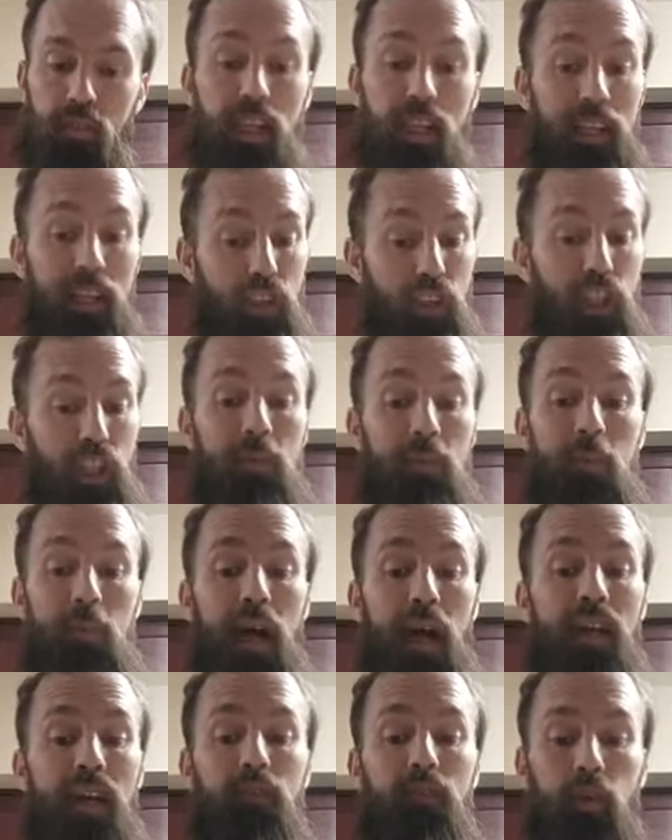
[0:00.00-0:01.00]
yeah, trust me,
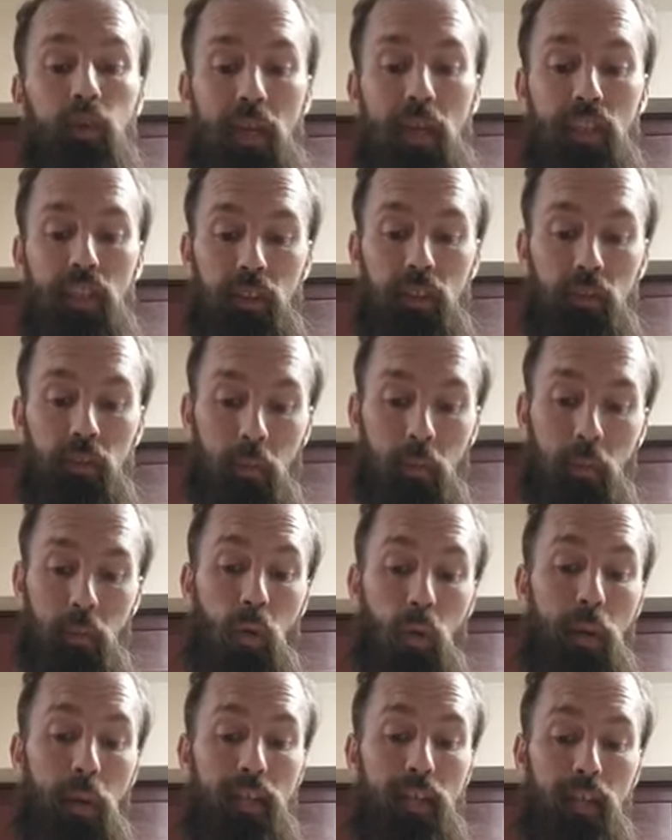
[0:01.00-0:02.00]
my information. Let me
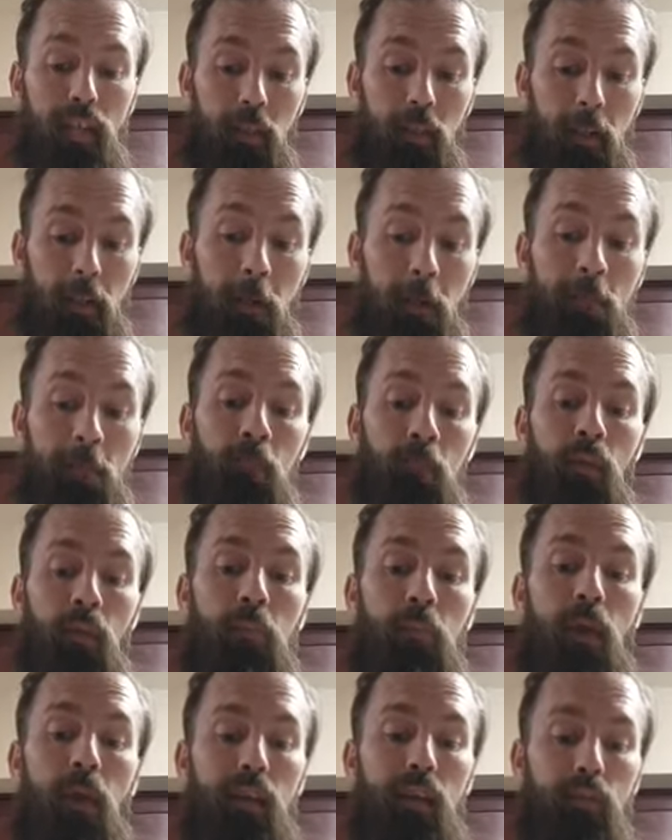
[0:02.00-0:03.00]
go back here.
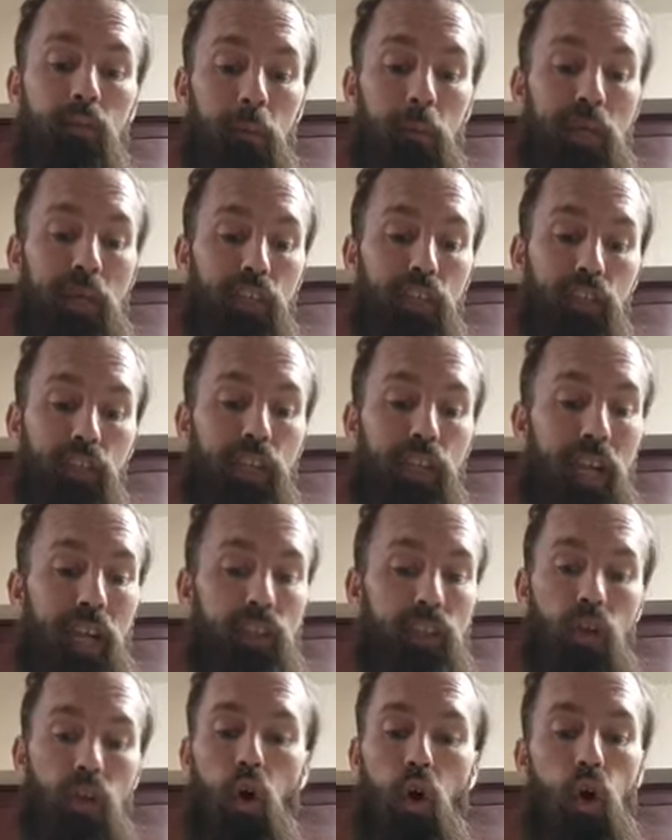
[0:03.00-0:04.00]
My information
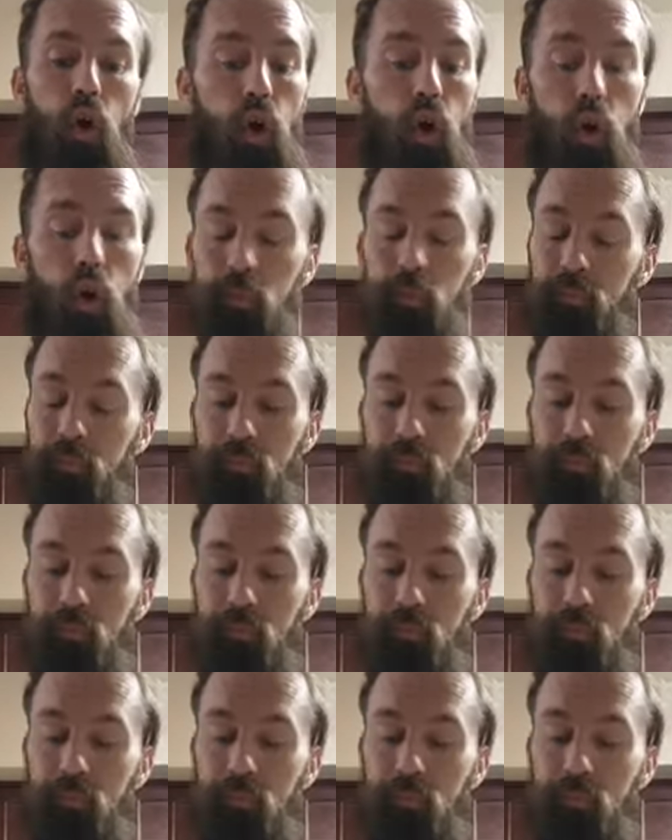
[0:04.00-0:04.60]
checks all